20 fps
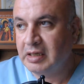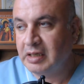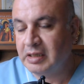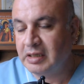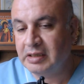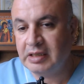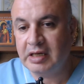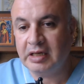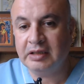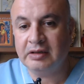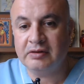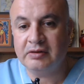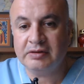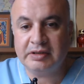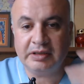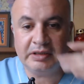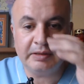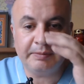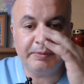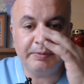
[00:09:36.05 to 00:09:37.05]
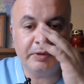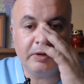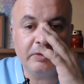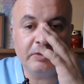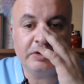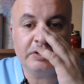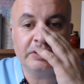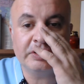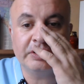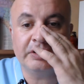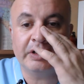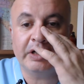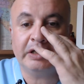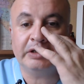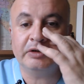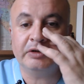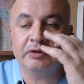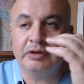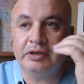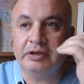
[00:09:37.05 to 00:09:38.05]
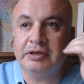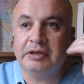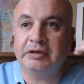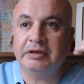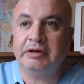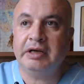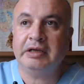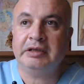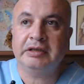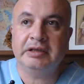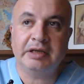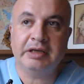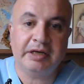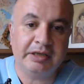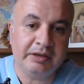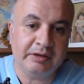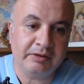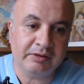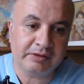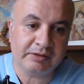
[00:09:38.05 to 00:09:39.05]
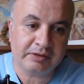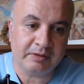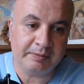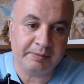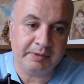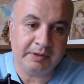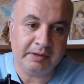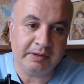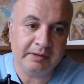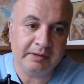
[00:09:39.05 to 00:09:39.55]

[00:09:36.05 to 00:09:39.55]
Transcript: And diagnostic approach: direct or indirect laryngoscopy.